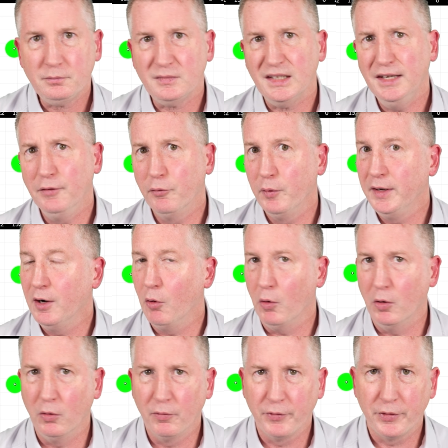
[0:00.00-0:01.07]
If we go
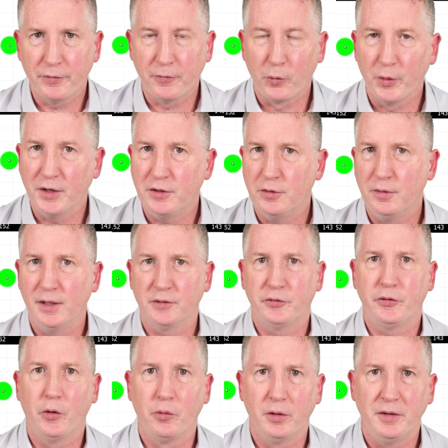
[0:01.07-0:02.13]
over the 42, that's
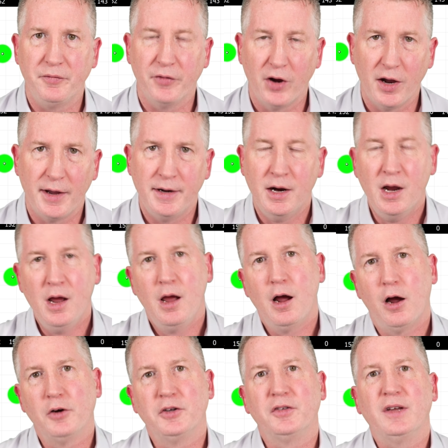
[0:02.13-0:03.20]
totally fine.
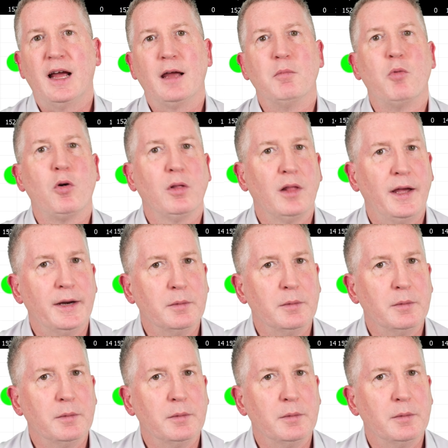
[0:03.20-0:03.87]
I'll just add more line